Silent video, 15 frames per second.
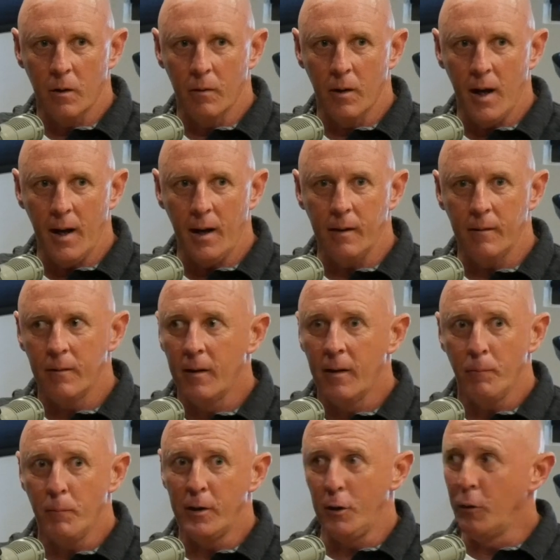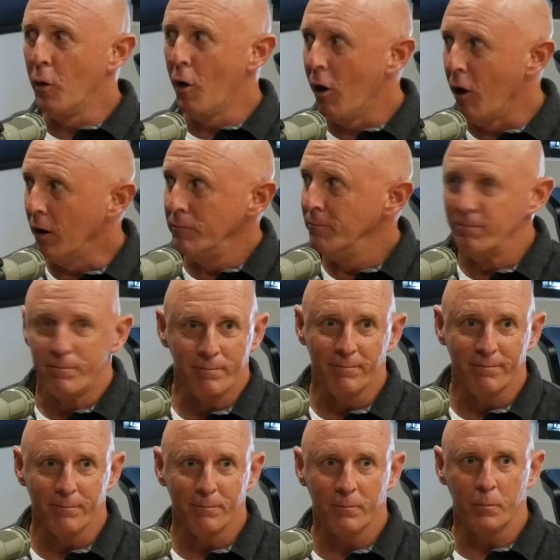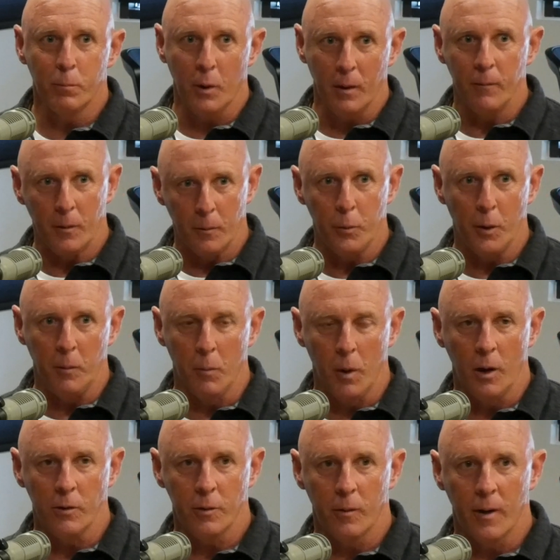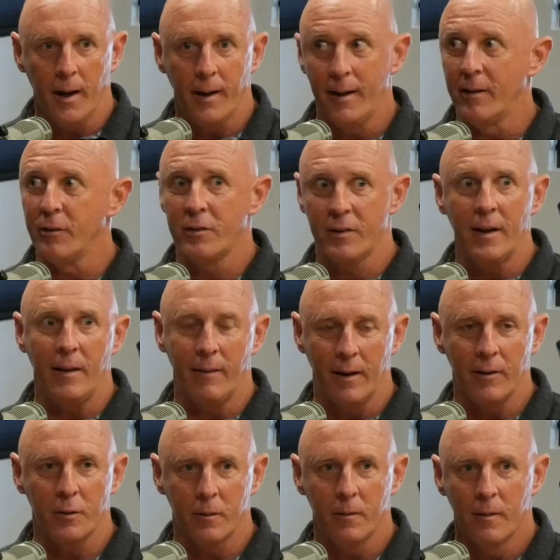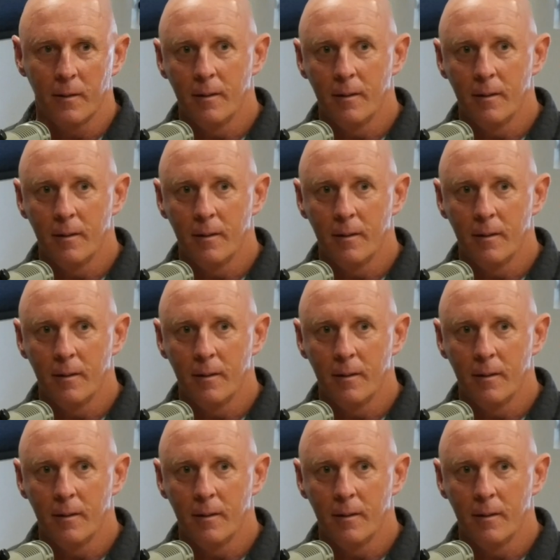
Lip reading: All right. But you are, pretty much, all right, in a city that's,